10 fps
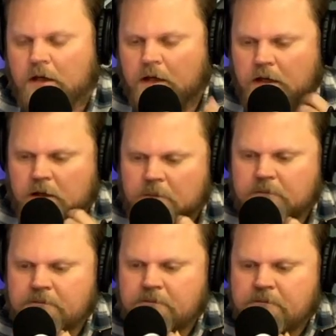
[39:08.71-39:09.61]
Um,
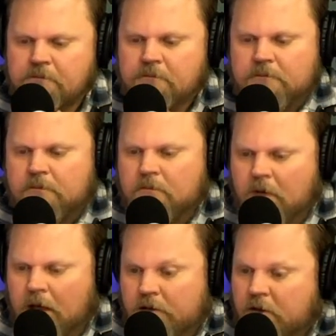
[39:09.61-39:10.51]

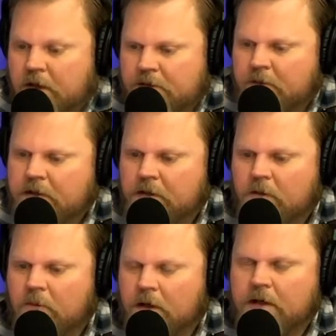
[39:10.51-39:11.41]
and so that's meant to
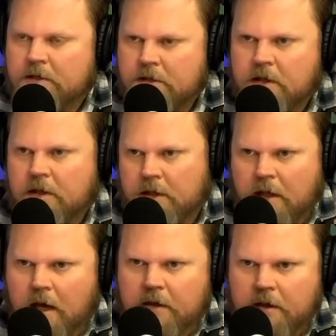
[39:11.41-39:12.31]
remind us again,
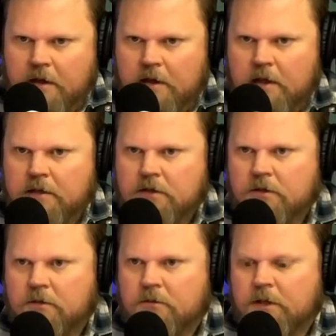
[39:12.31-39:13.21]
I, I think, and
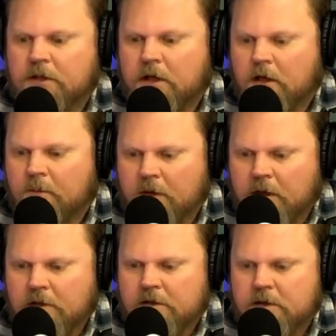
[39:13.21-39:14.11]
to and to humble
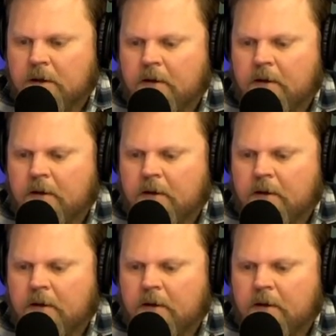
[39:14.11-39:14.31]
us.